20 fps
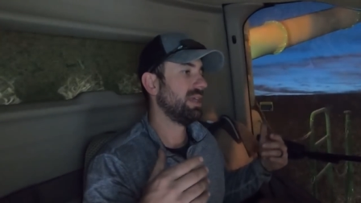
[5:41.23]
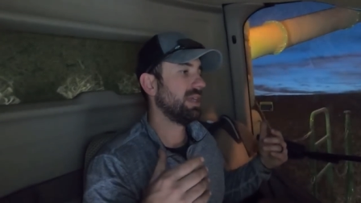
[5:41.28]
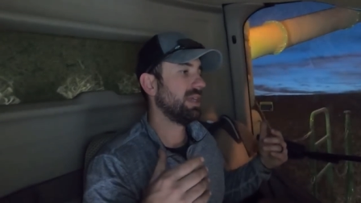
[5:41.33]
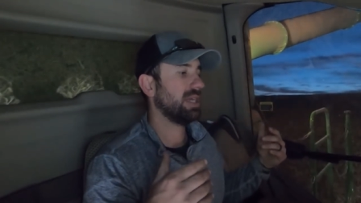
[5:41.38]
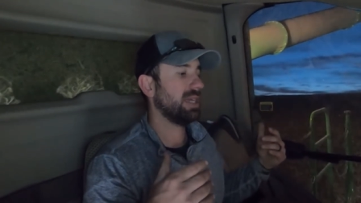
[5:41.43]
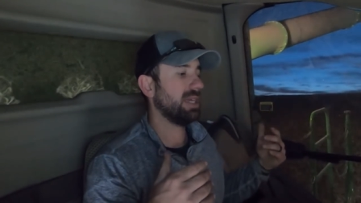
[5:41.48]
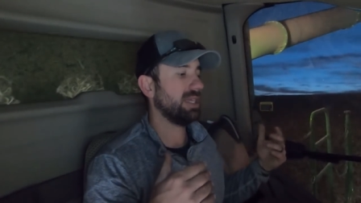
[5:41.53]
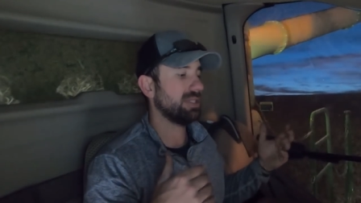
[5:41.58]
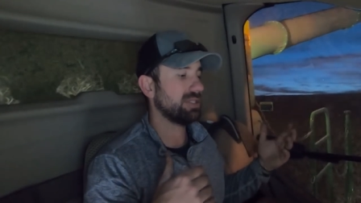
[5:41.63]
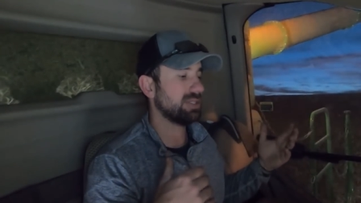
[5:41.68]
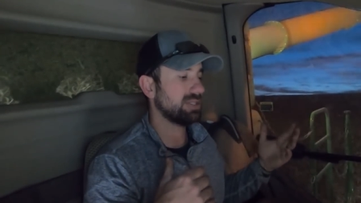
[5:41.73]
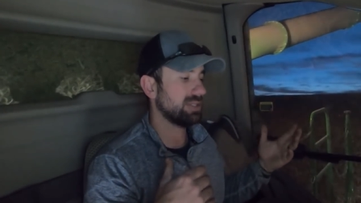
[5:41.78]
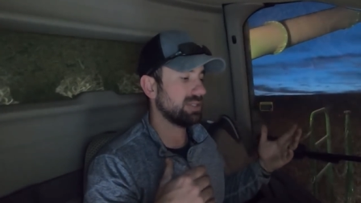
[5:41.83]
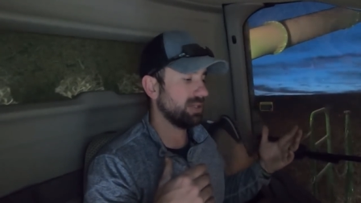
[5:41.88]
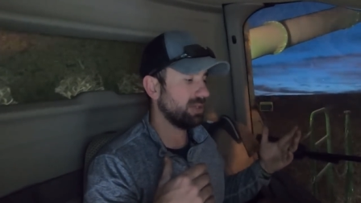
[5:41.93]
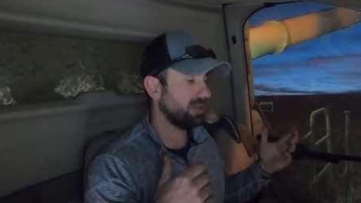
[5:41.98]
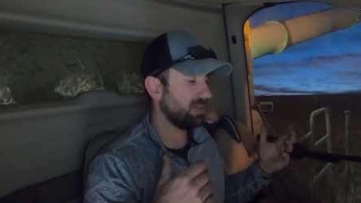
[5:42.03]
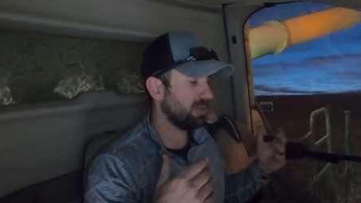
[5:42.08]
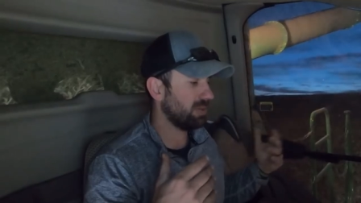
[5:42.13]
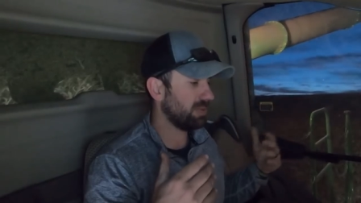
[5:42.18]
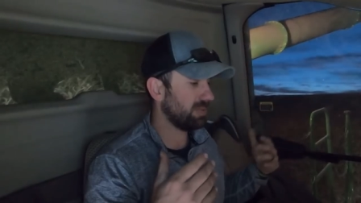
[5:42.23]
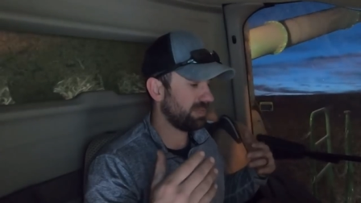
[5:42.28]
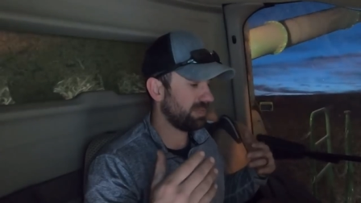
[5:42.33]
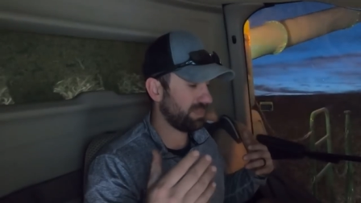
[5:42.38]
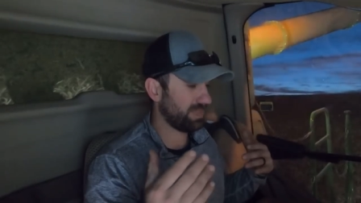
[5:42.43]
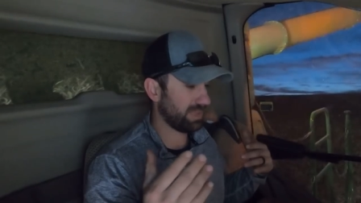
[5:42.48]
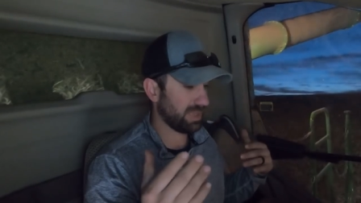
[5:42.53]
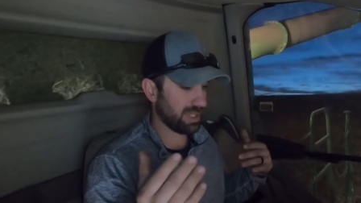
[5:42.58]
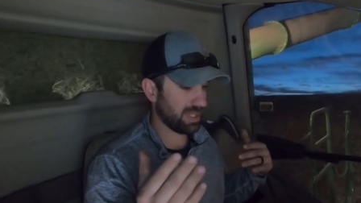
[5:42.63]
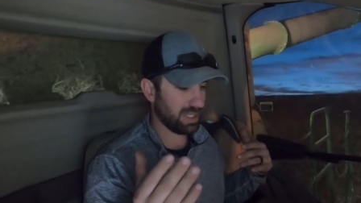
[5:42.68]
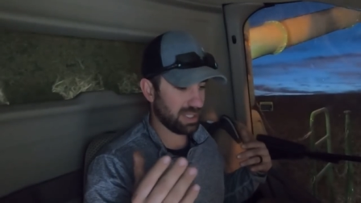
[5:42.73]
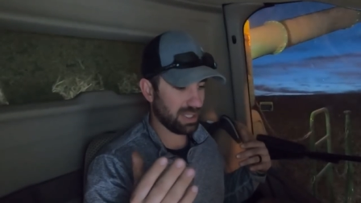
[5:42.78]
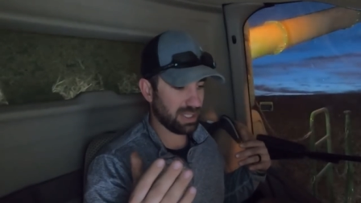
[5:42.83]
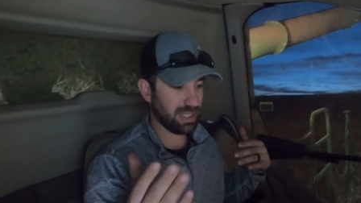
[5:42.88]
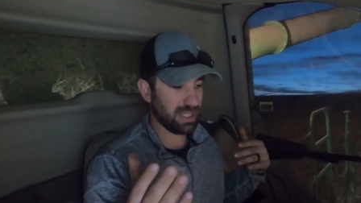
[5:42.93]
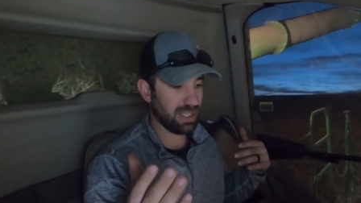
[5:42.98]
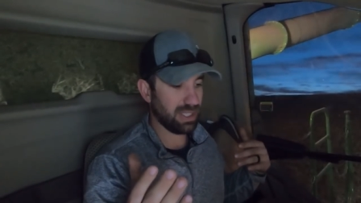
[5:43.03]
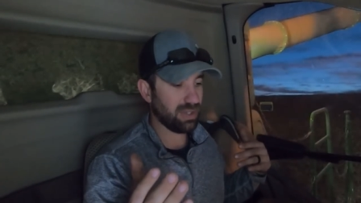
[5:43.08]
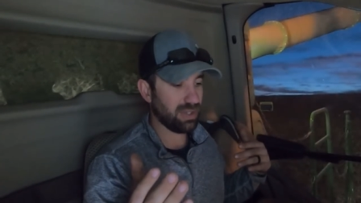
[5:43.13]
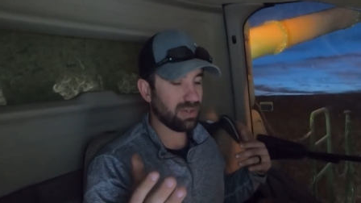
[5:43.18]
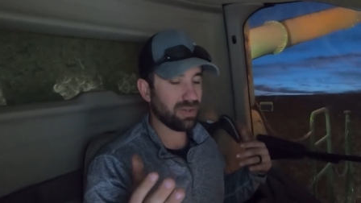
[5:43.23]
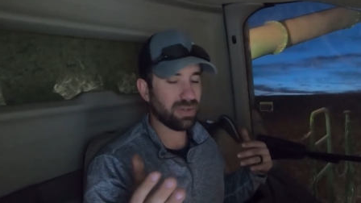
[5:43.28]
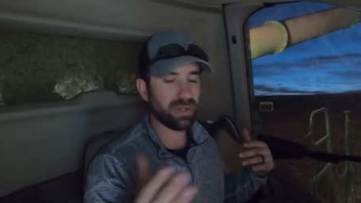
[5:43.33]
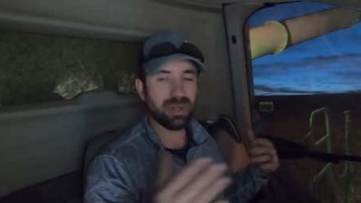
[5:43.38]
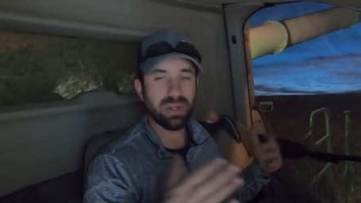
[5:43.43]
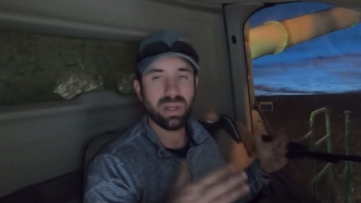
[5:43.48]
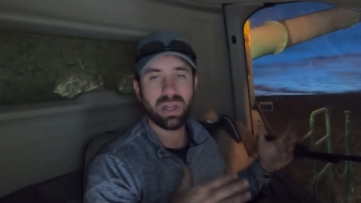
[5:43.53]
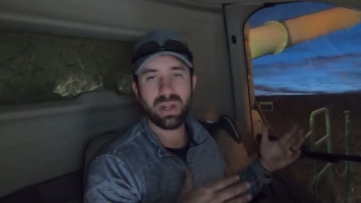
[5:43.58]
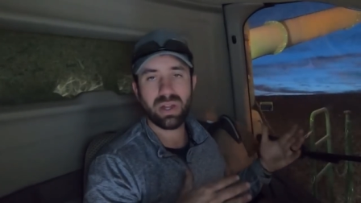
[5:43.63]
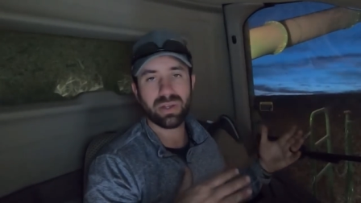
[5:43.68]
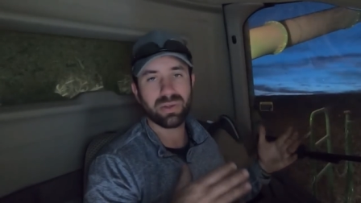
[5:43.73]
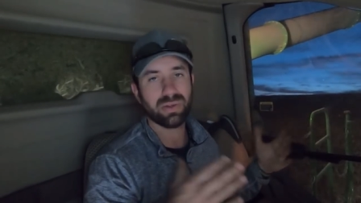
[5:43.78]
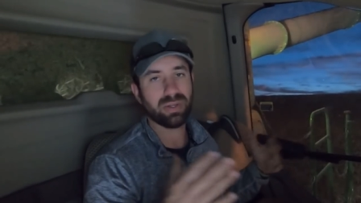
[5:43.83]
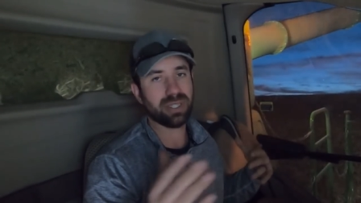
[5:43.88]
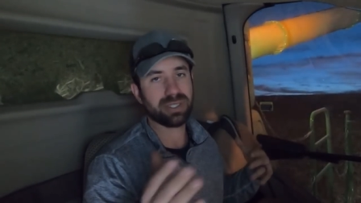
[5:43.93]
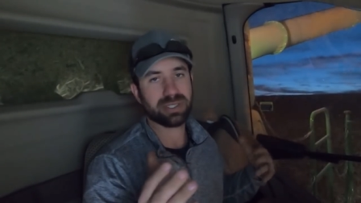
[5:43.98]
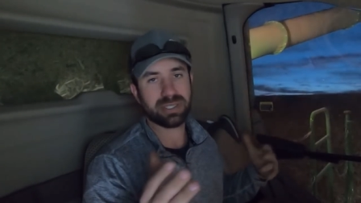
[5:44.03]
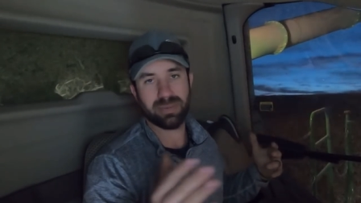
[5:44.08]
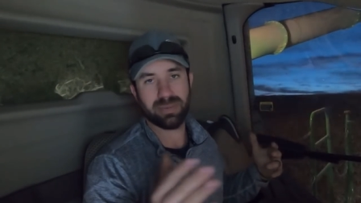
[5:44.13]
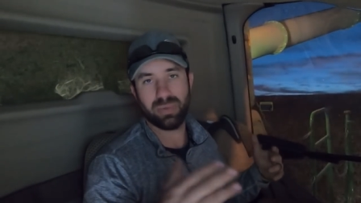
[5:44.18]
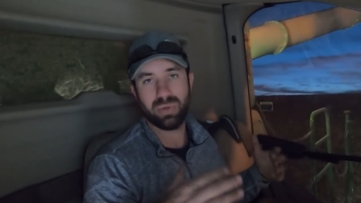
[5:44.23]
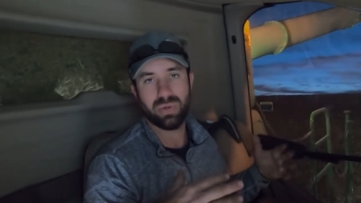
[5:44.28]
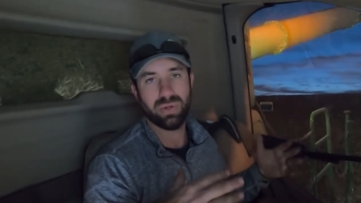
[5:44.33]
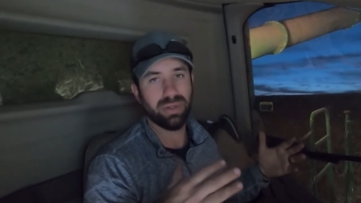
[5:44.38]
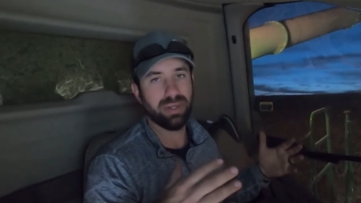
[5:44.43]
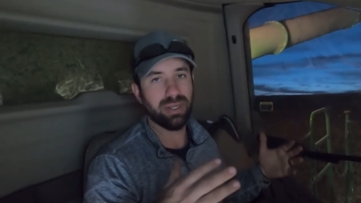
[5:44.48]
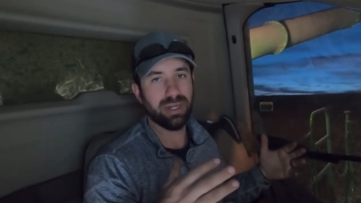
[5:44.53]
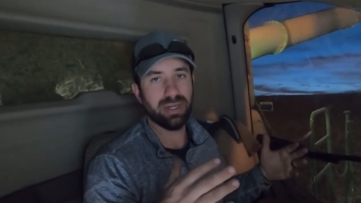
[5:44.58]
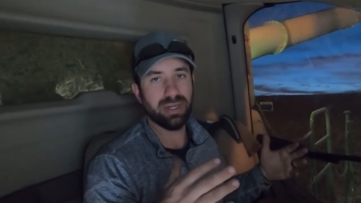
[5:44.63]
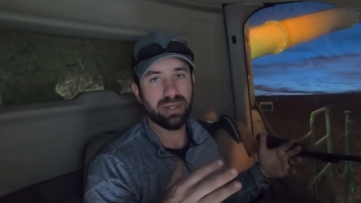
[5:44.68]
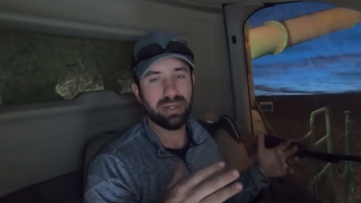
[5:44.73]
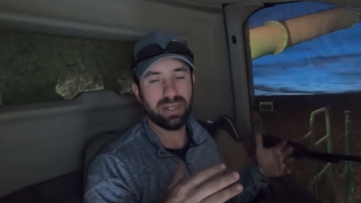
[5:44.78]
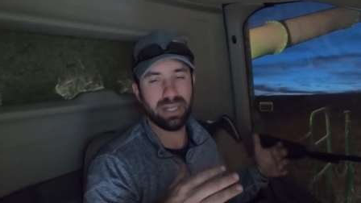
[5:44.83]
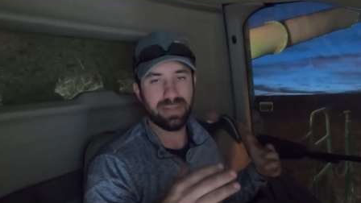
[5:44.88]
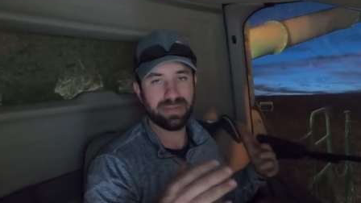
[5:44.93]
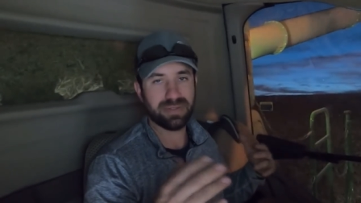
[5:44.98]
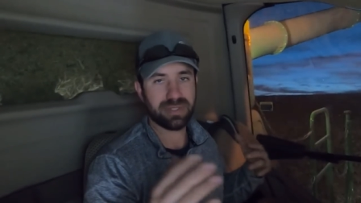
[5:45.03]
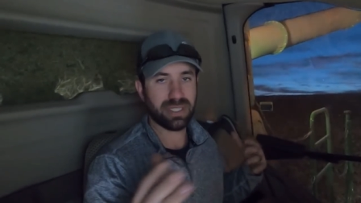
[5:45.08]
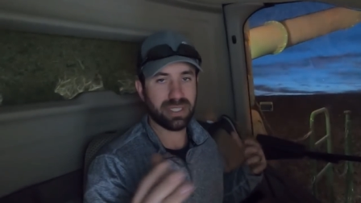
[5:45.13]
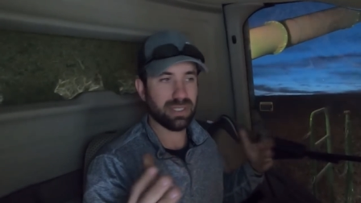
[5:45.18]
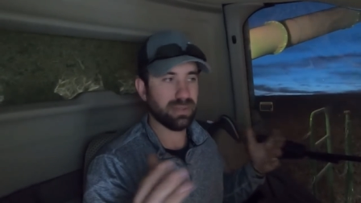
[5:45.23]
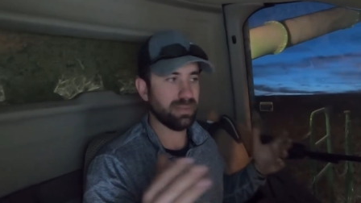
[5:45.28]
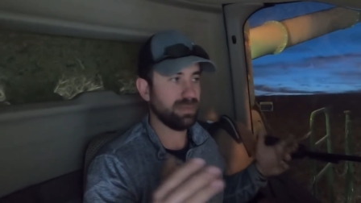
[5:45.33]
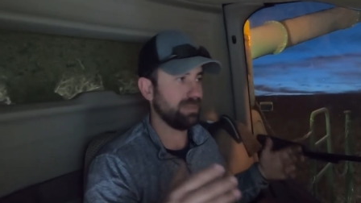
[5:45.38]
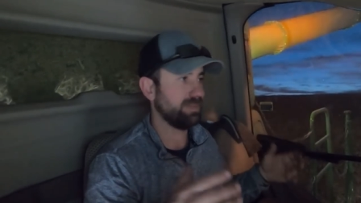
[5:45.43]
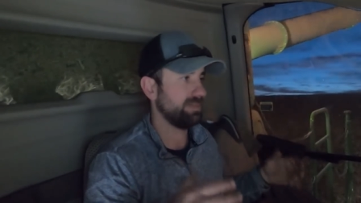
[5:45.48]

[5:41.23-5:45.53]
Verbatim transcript: And so, you know, they're all across the board there. I've seen them,